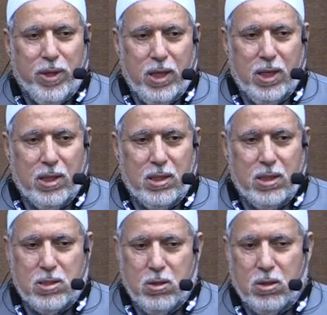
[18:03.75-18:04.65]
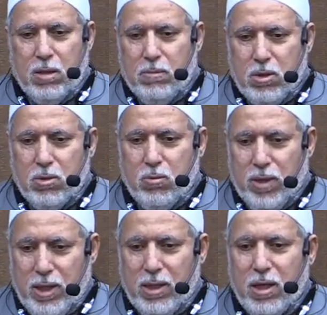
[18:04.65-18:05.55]
we need is not a motto,
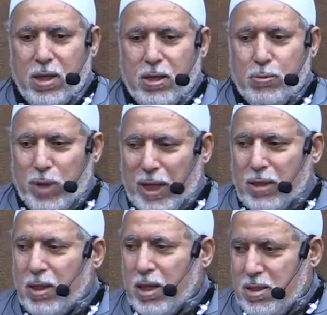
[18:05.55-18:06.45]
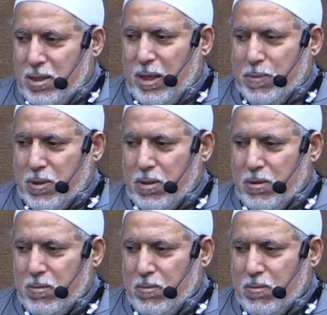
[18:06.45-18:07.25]
we need practical steps